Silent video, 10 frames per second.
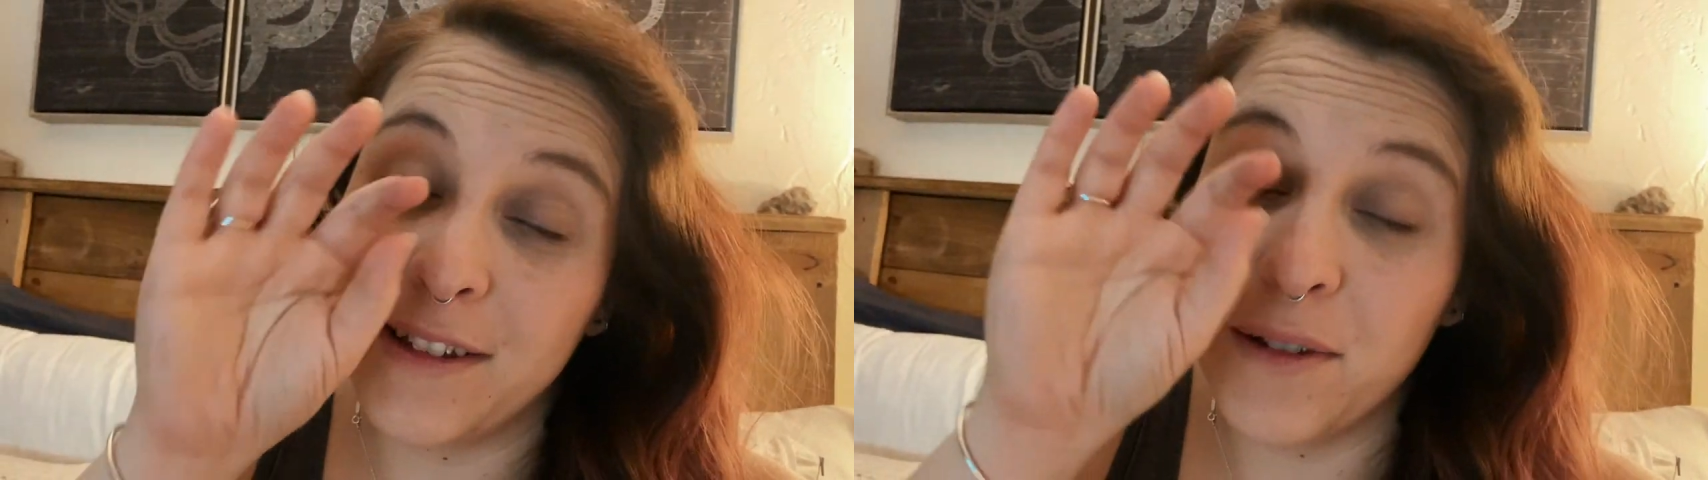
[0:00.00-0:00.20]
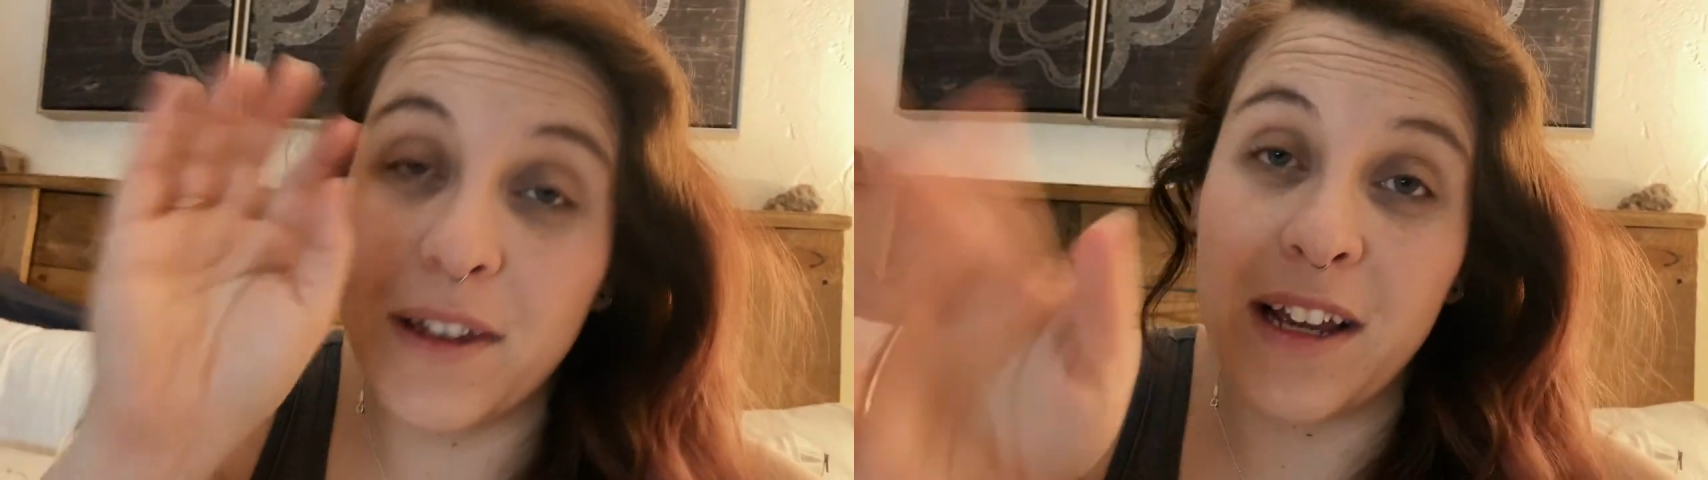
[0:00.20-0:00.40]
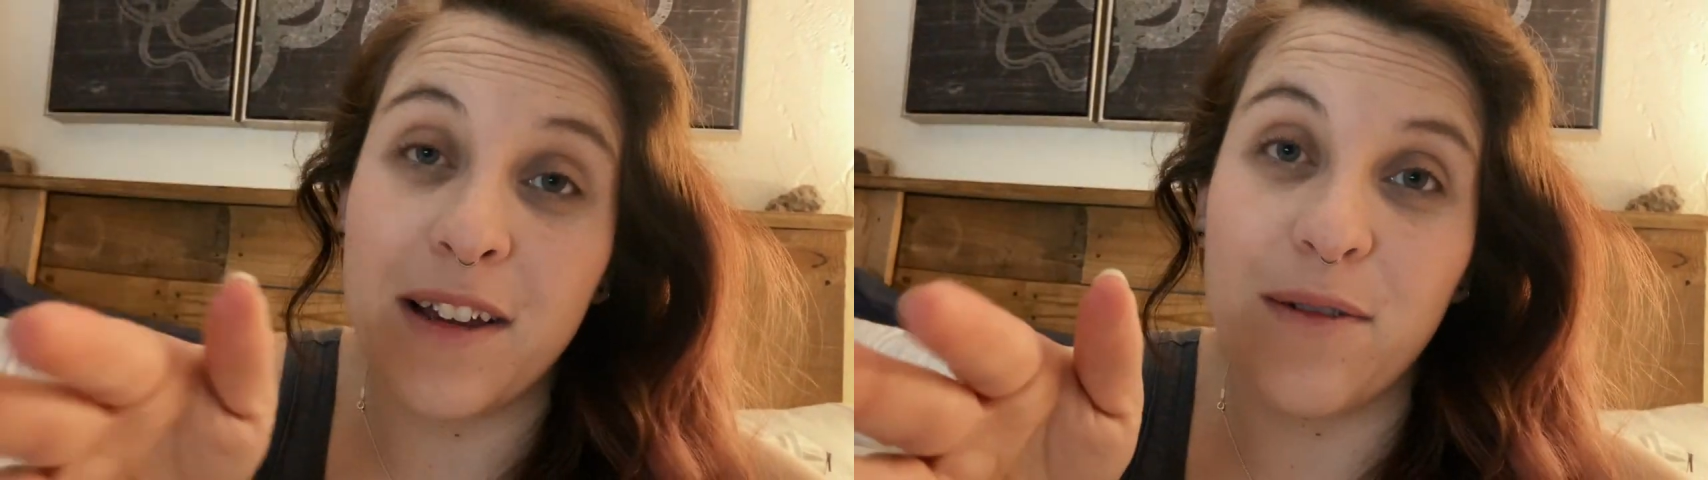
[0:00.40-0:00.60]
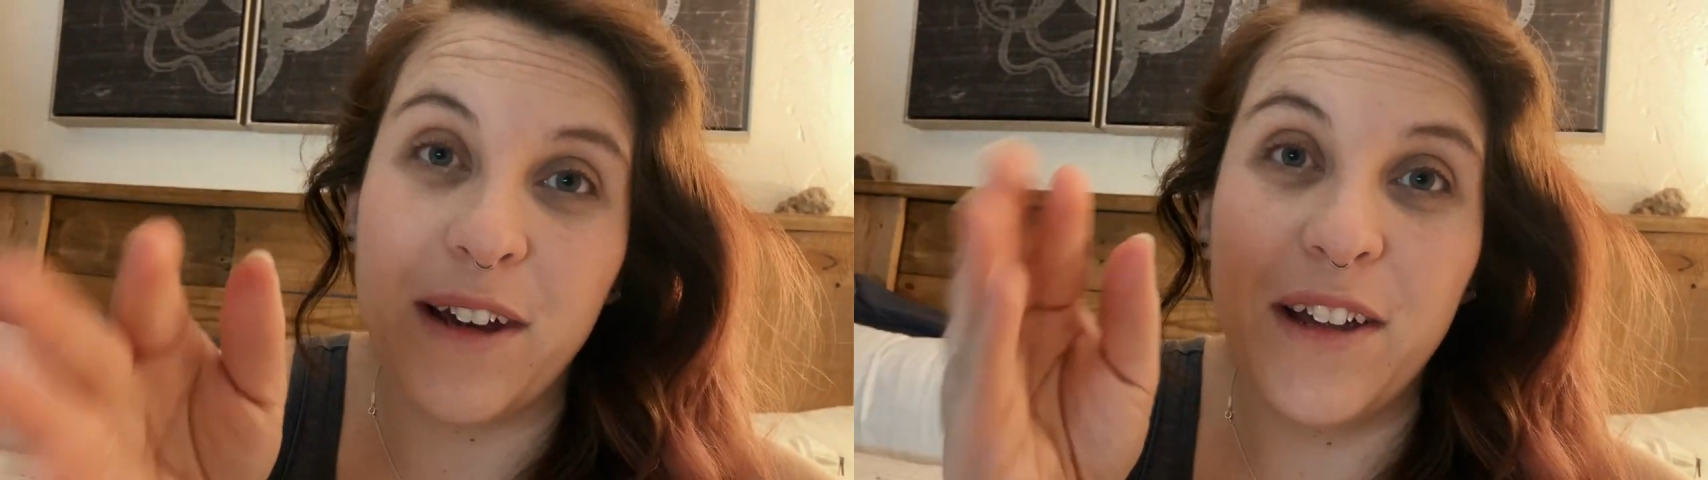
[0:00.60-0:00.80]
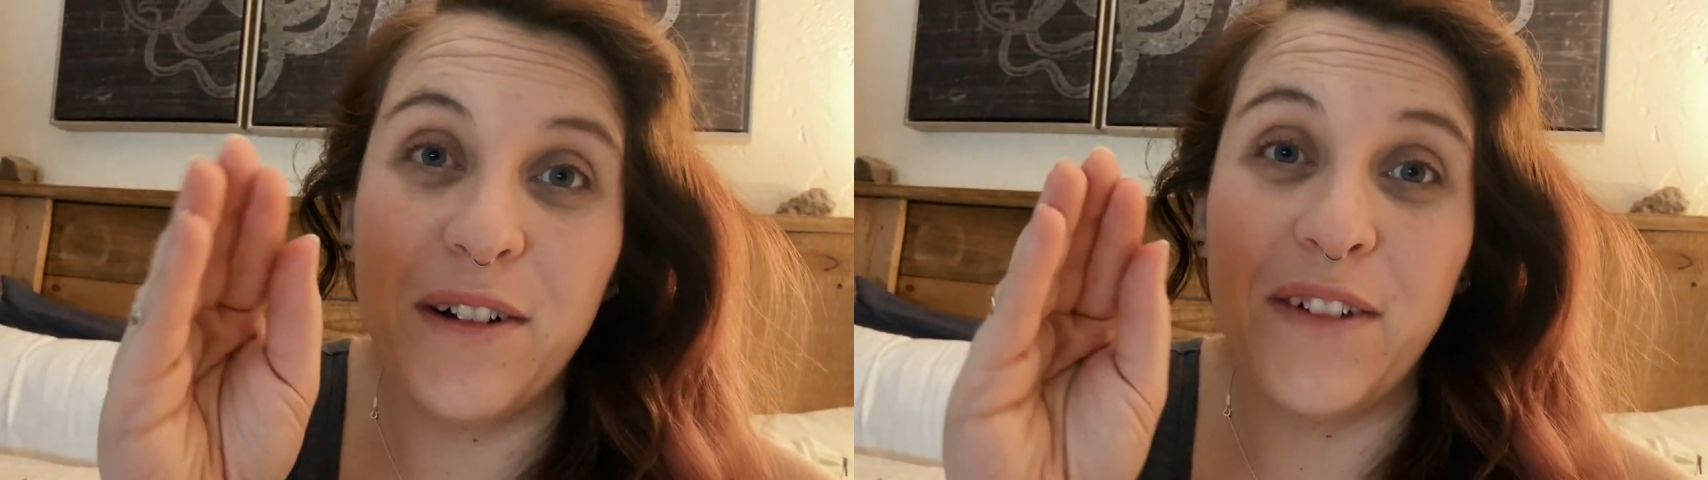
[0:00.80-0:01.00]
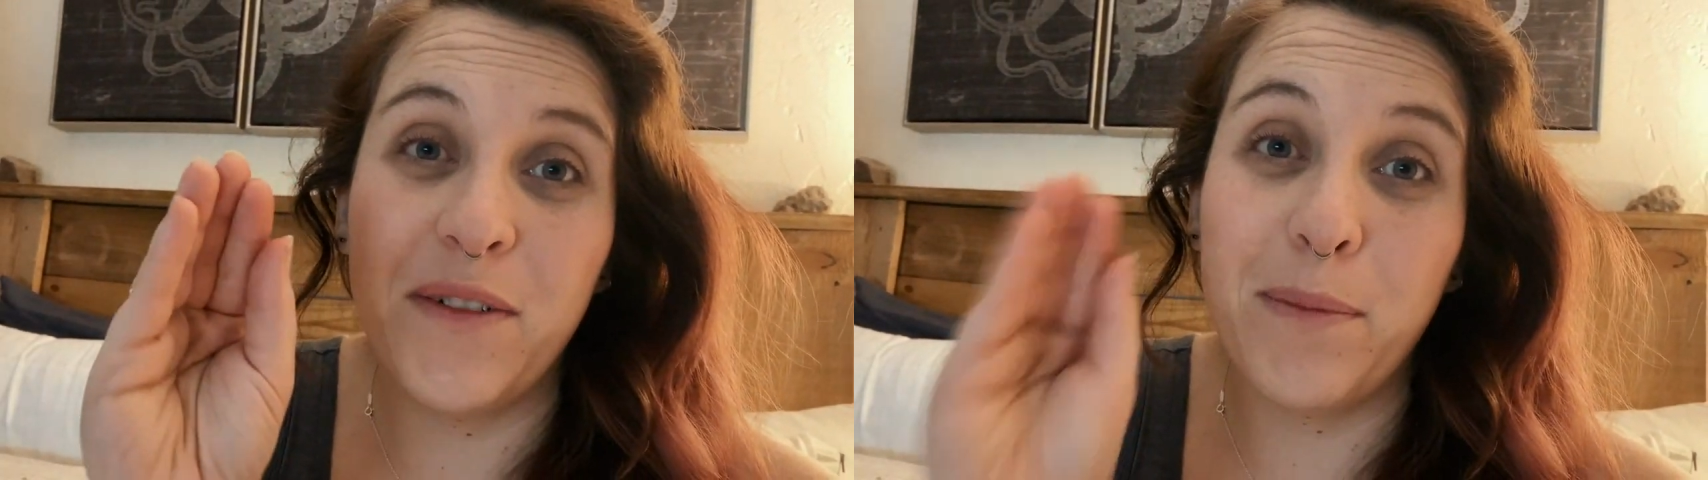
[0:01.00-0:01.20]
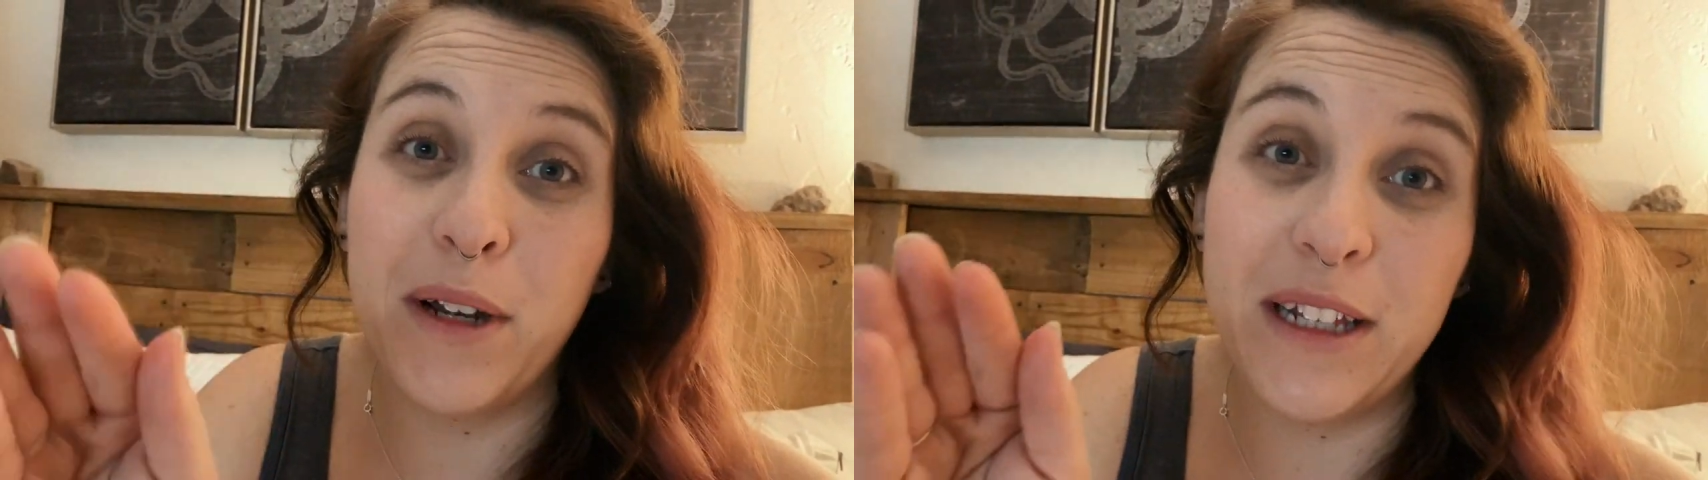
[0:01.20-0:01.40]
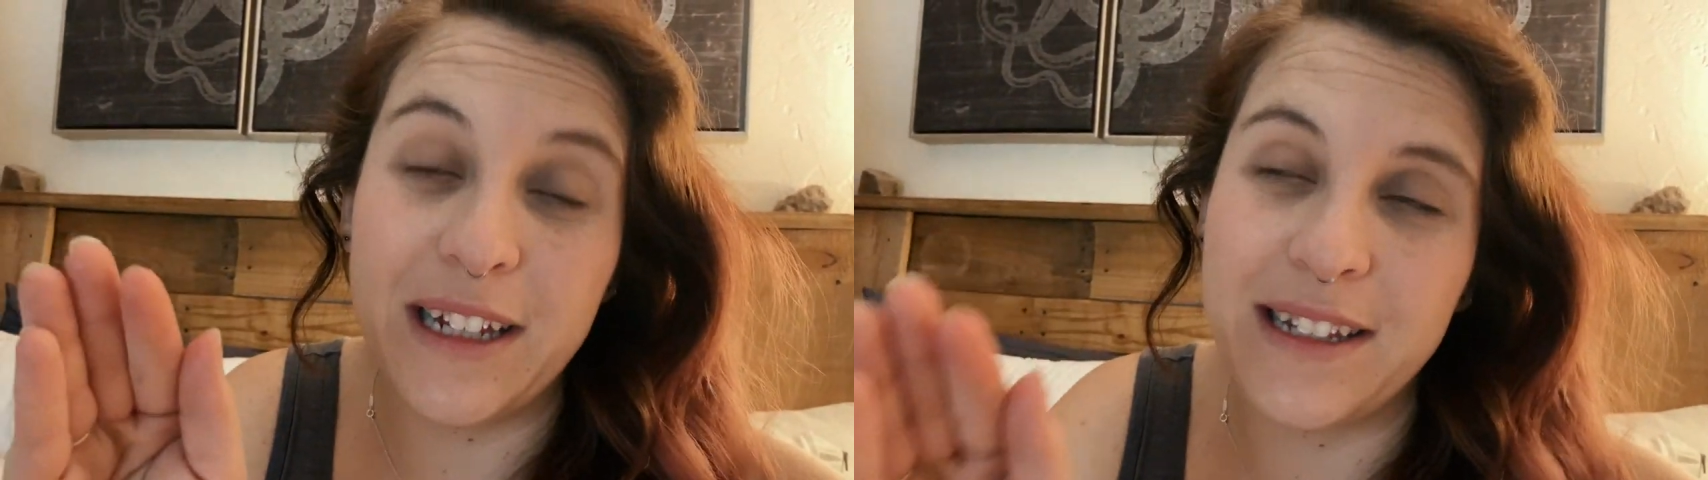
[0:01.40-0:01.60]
So thank you, Hillary, for putting that